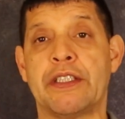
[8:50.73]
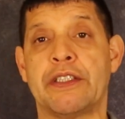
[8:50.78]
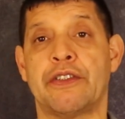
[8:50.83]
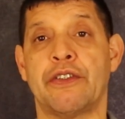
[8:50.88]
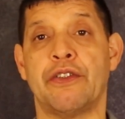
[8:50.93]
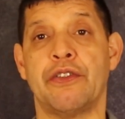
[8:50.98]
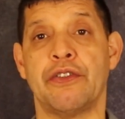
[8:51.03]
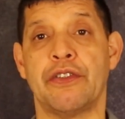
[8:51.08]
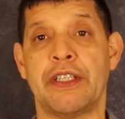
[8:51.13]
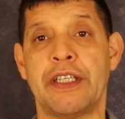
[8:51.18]

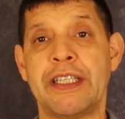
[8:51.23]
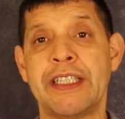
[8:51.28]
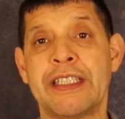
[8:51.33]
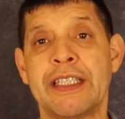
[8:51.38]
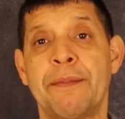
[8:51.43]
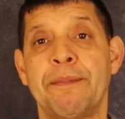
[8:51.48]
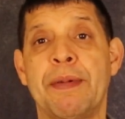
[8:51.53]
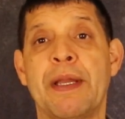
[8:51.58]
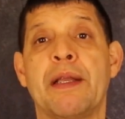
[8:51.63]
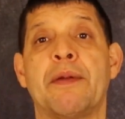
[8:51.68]
So there
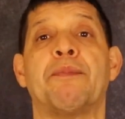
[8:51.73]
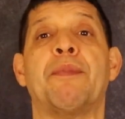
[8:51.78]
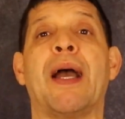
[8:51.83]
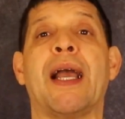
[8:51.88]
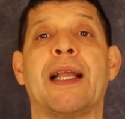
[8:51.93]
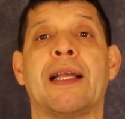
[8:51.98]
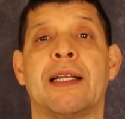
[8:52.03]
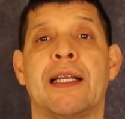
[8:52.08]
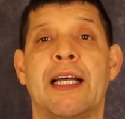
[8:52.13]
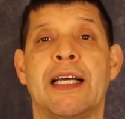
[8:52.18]
is a big
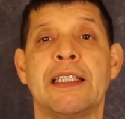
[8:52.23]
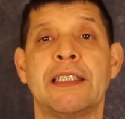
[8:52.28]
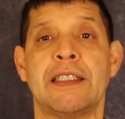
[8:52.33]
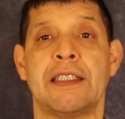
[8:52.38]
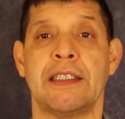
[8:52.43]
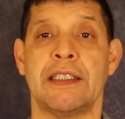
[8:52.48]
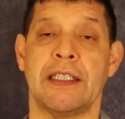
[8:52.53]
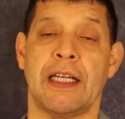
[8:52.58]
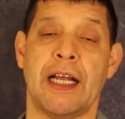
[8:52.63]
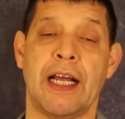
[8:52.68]

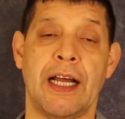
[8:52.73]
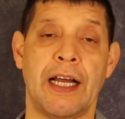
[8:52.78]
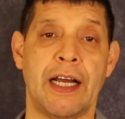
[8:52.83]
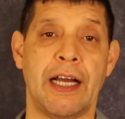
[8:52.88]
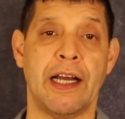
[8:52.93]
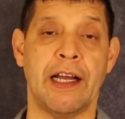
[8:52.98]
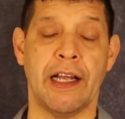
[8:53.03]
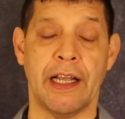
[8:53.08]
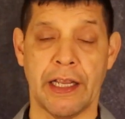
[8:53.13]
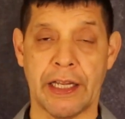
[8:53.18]
backlash
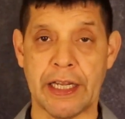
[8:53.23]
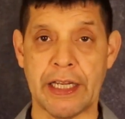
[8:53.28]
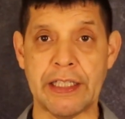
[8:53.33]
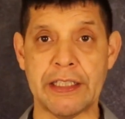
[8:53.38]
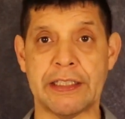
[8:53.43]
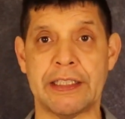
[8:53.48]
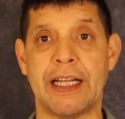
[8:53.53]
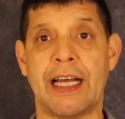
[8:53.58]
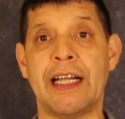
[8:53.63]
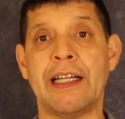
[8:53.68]
uh,
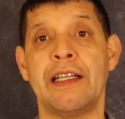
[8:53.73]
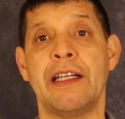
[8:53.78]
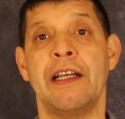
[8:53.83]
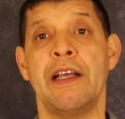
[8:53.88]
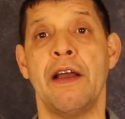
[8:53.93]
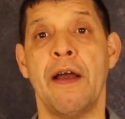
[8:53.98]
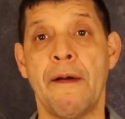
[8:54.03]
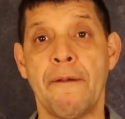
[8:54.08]
against that.